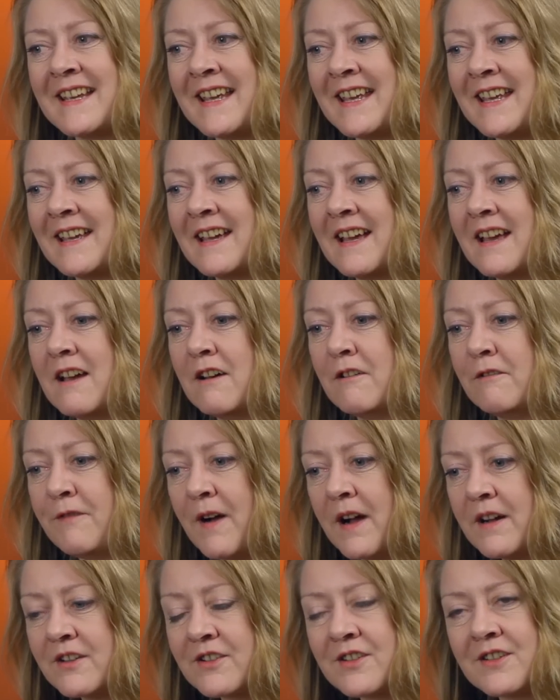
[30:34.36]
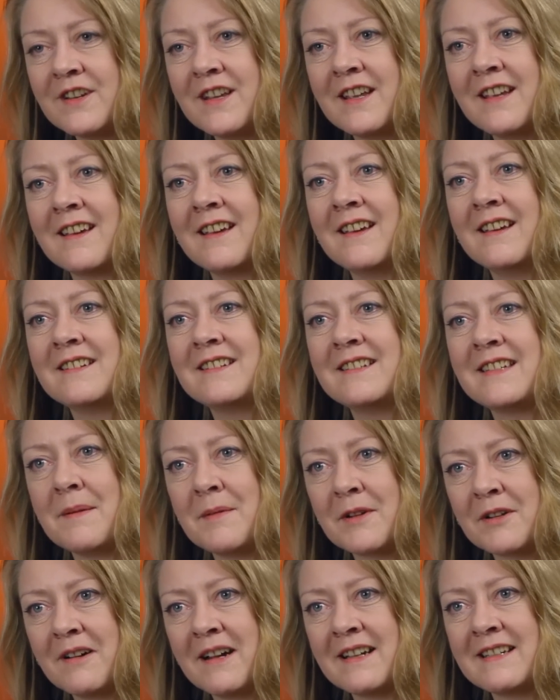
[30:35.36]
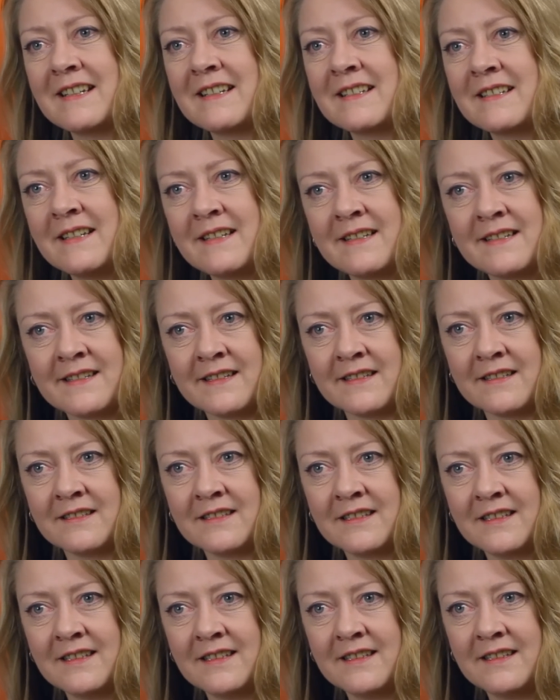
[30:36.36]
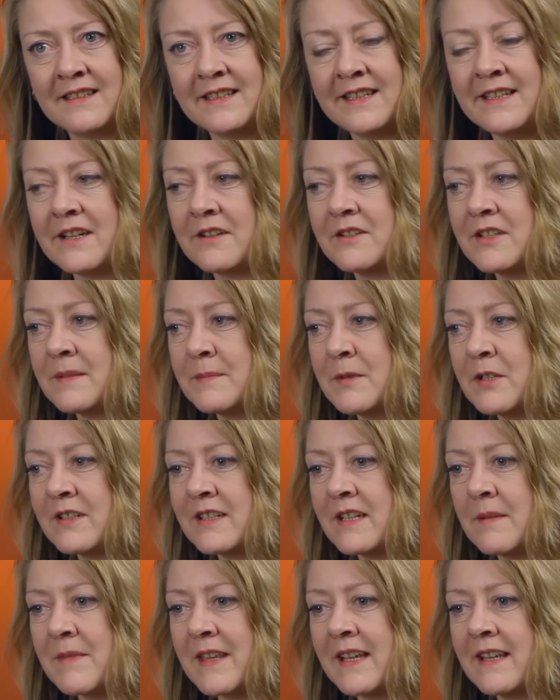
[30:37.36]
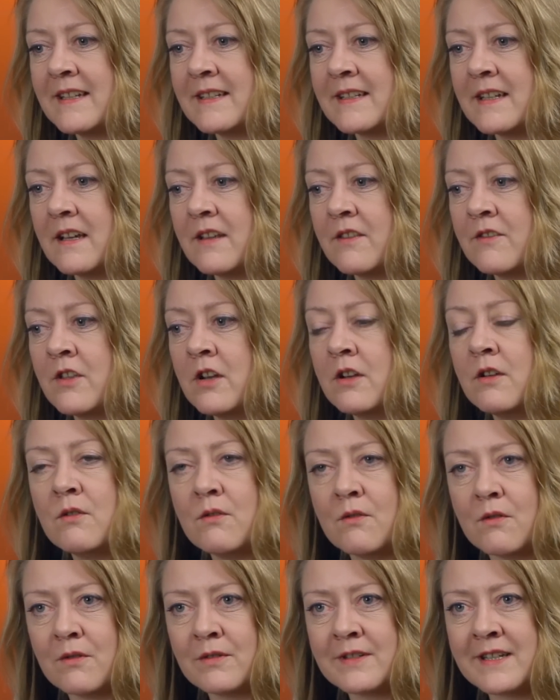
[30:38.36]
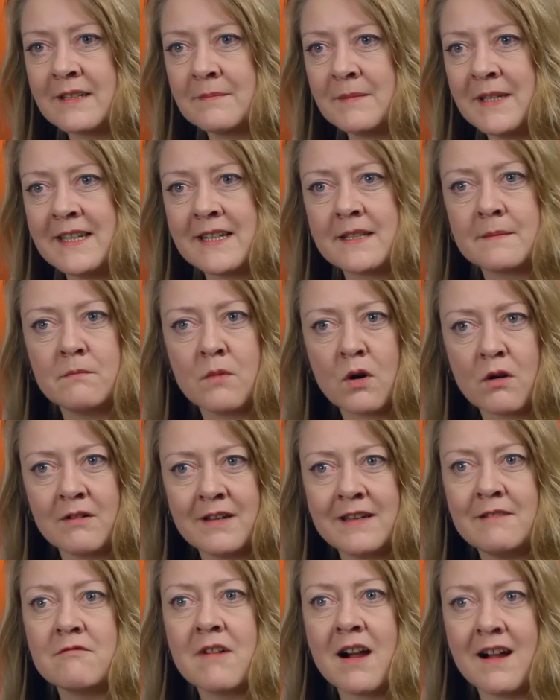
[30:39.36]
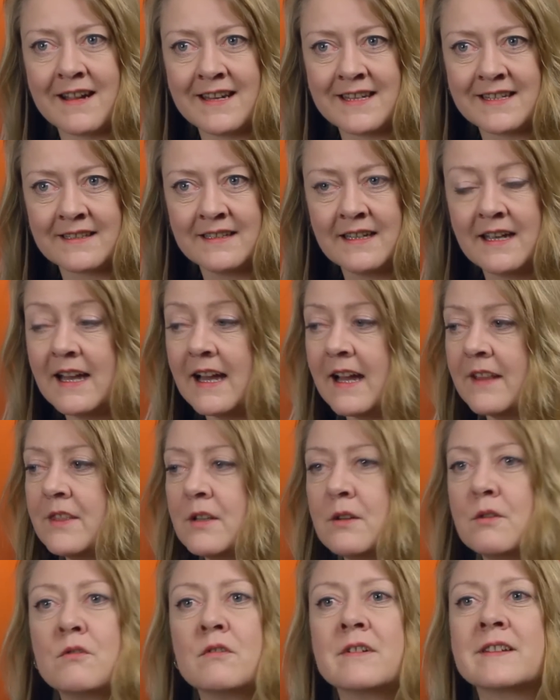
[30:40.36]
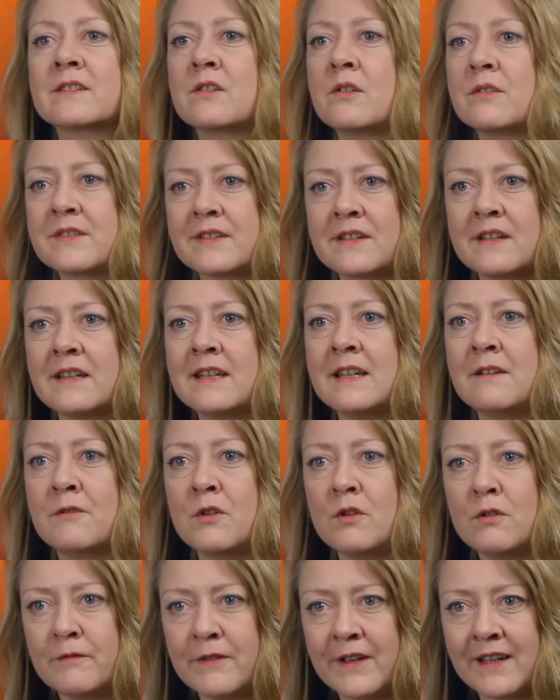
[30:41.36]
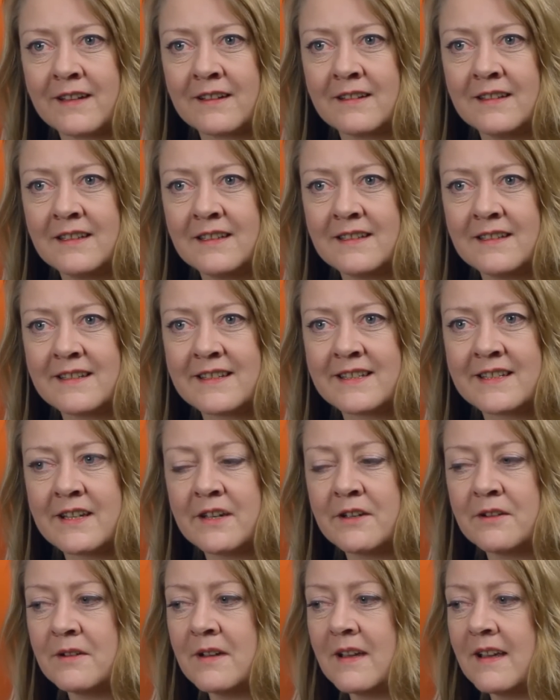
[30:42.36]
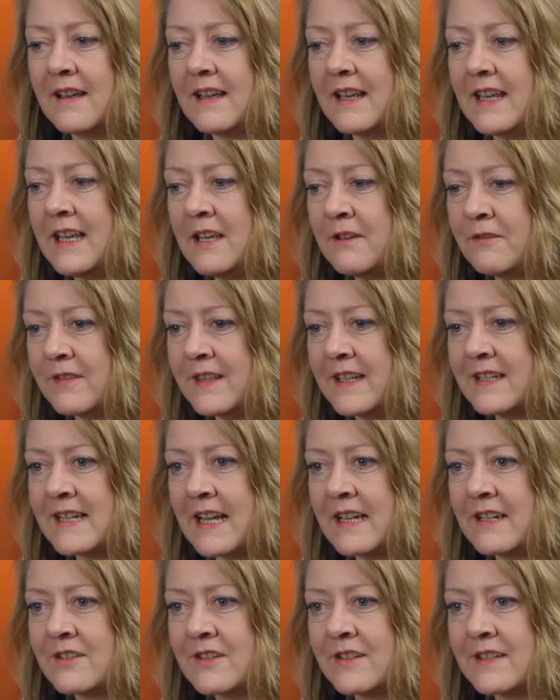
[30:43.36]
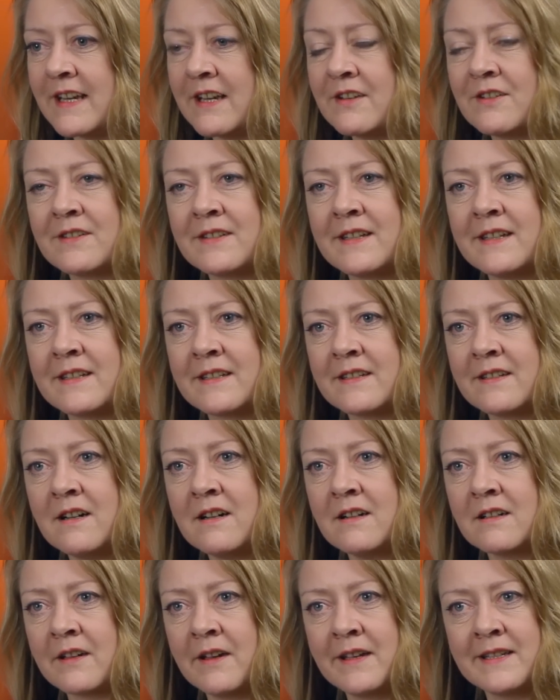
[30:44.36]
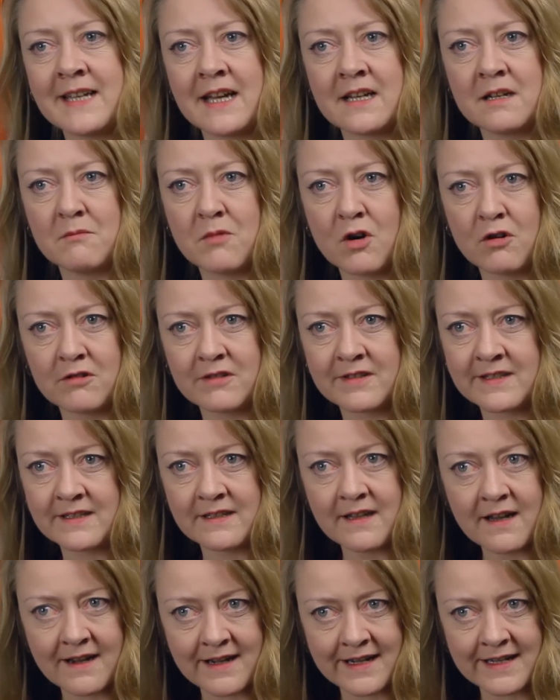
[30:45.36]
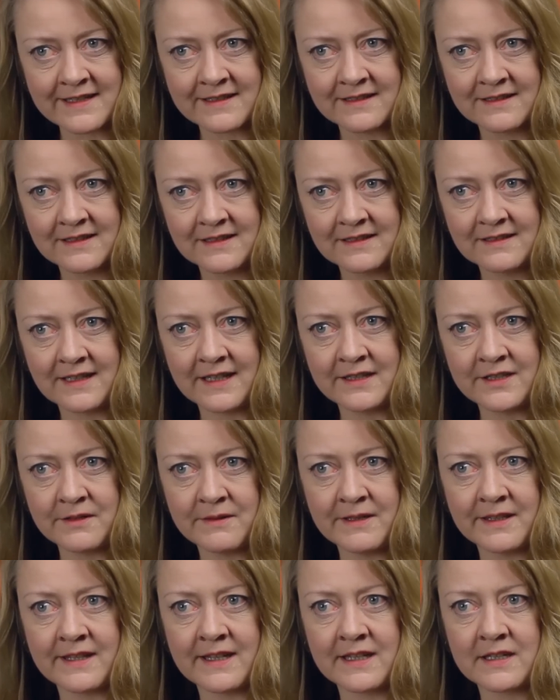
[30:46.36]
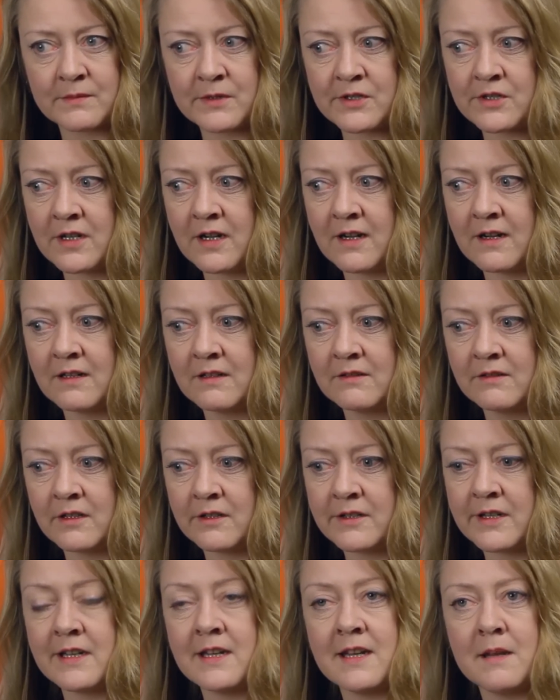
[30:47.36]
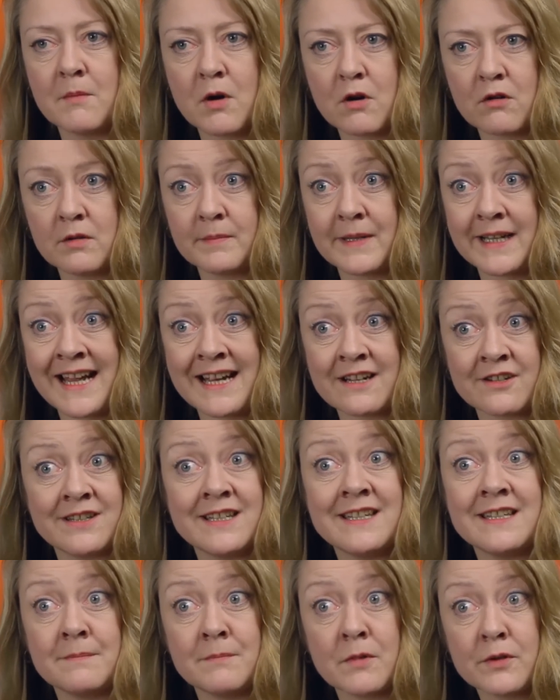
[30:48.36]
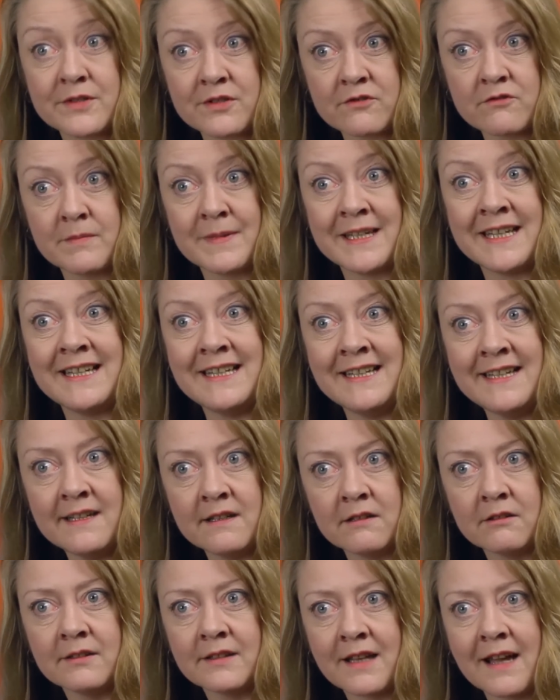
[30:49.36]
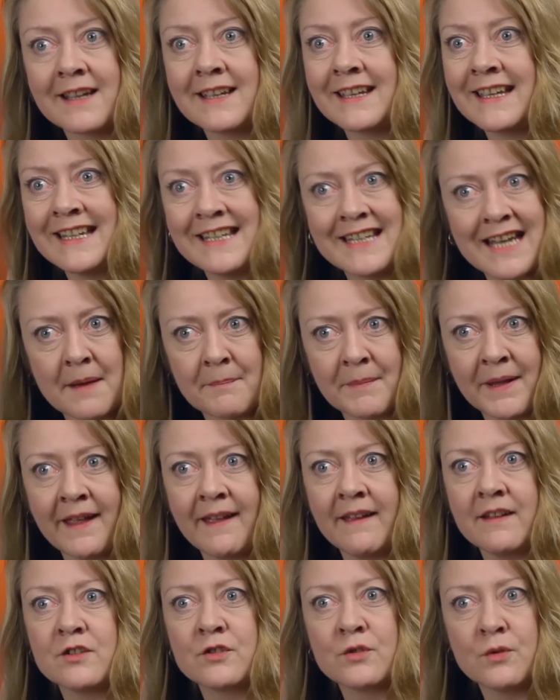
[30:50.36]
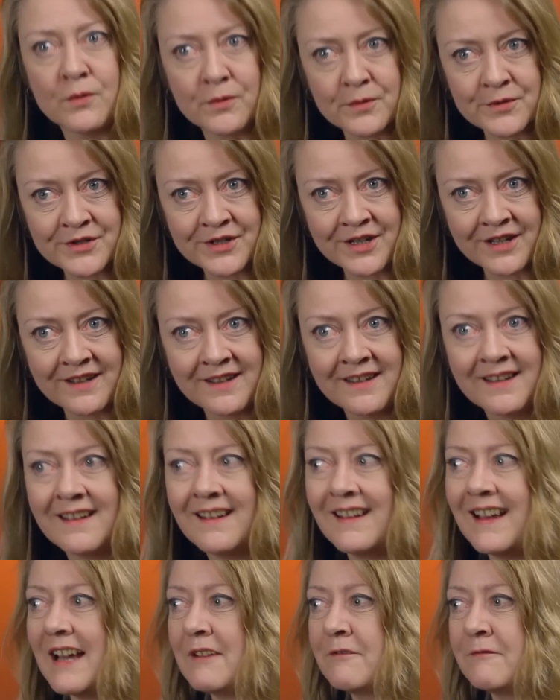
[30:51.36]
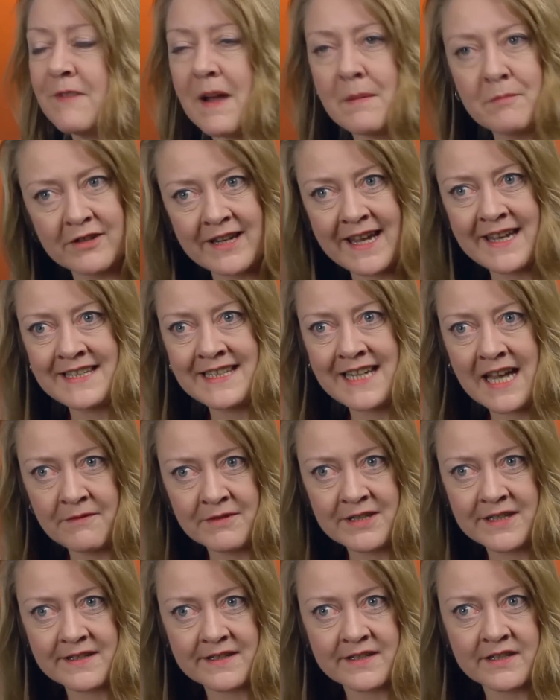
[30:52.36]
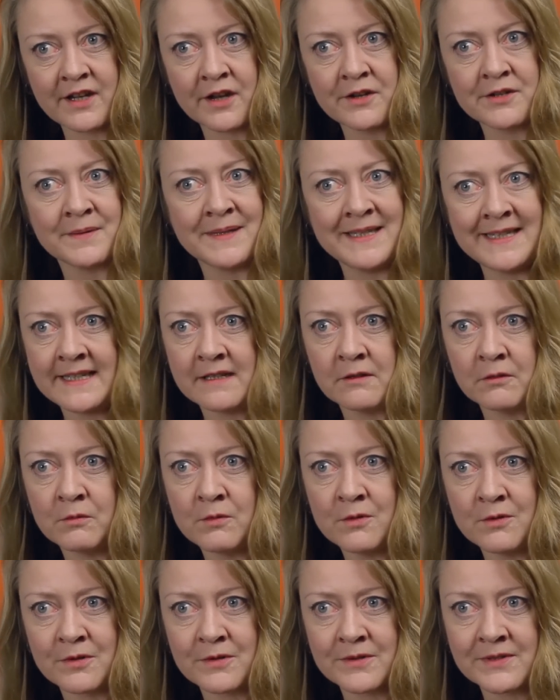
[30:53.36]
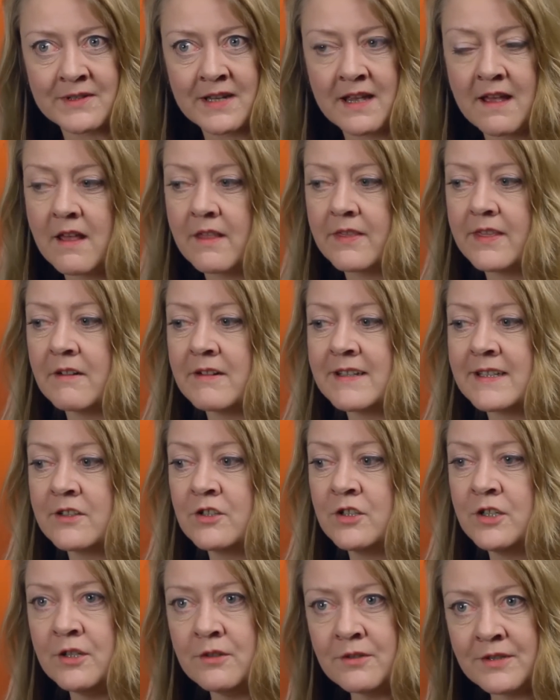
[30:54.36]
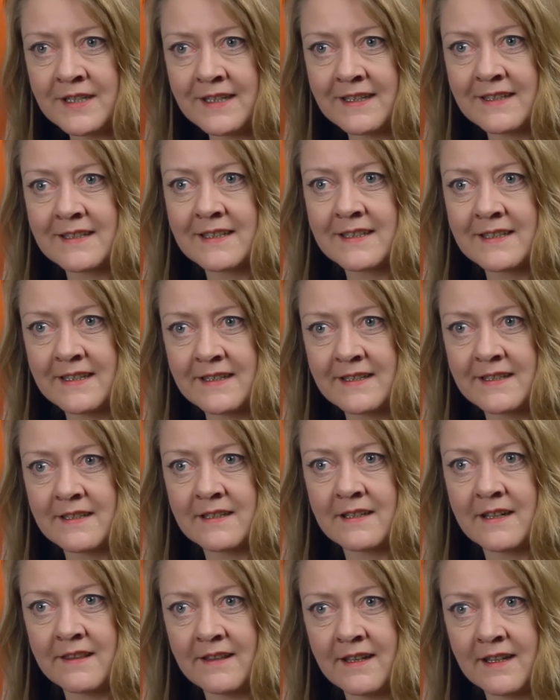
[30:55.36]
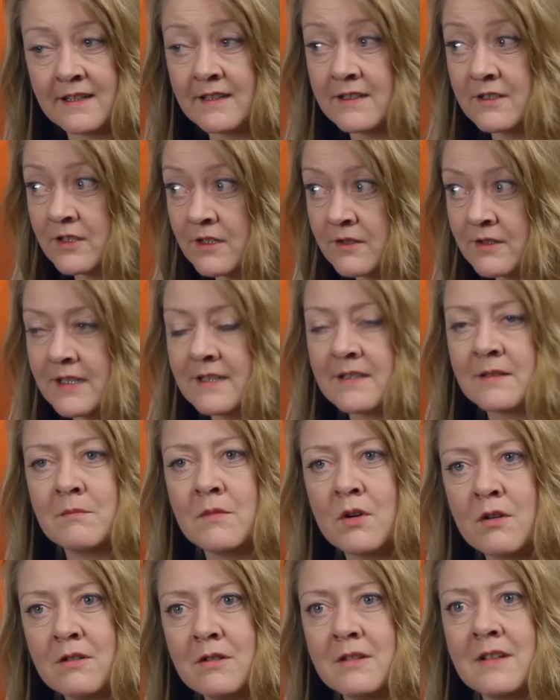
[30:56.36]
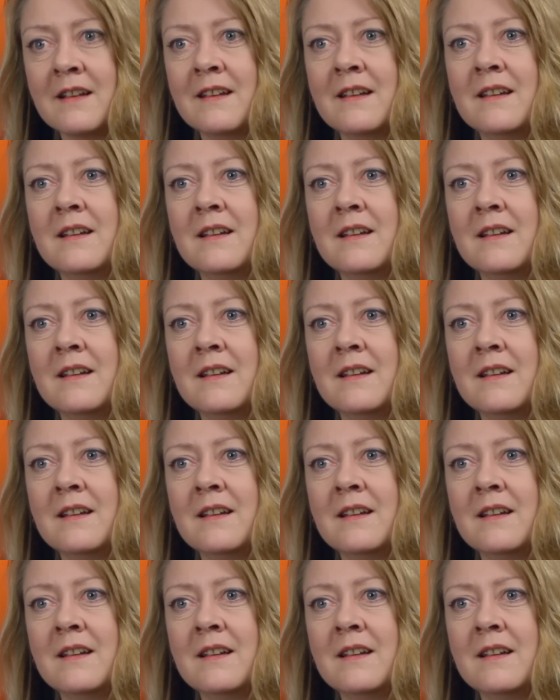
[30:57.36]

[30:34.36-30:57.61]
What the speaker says: a functioning democratic citizen. You know, just because something is the law doesn't mean it's morally right, and the law is constantly evolving. So if the intelligence agencies start going down a moral slide and doing things which are not only immoral but actually demonstrably illegal, like kidnapping and torture and fabricating evidence to go to illegal wars, there is a duty as a citizen, I think, and duty as a moral